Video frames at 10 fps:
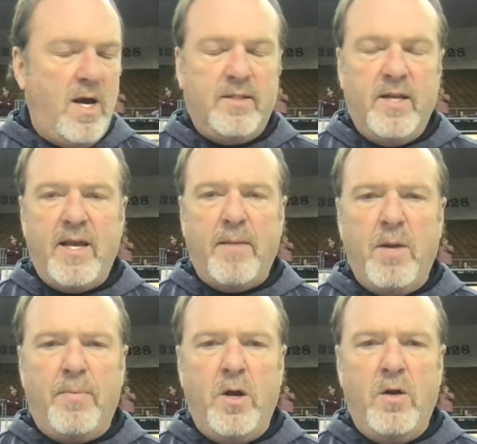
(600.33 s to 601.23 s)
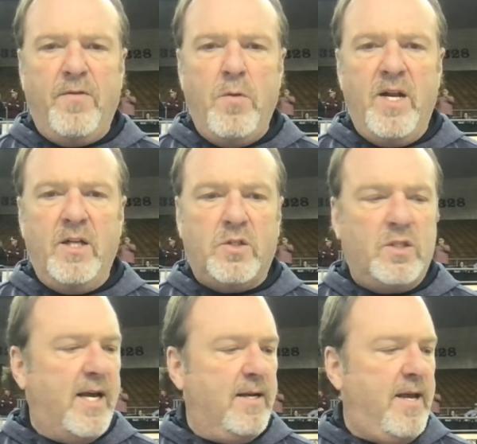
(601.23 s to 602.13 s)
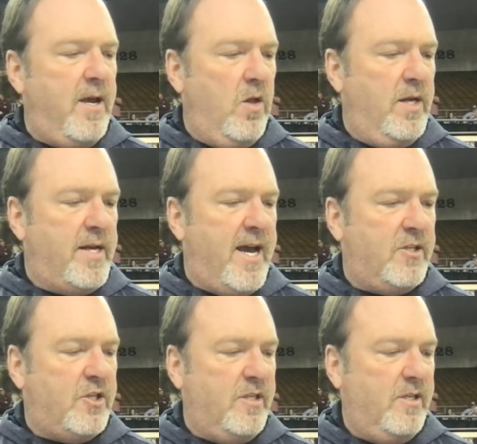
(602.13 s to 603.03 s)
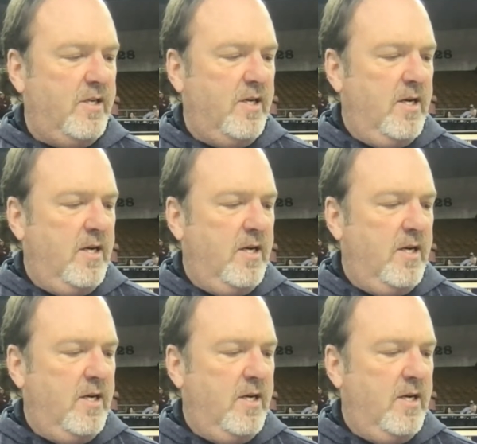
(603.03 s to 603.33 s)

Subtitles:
Today, up here in a few minutes, it's got Dale and Cashin,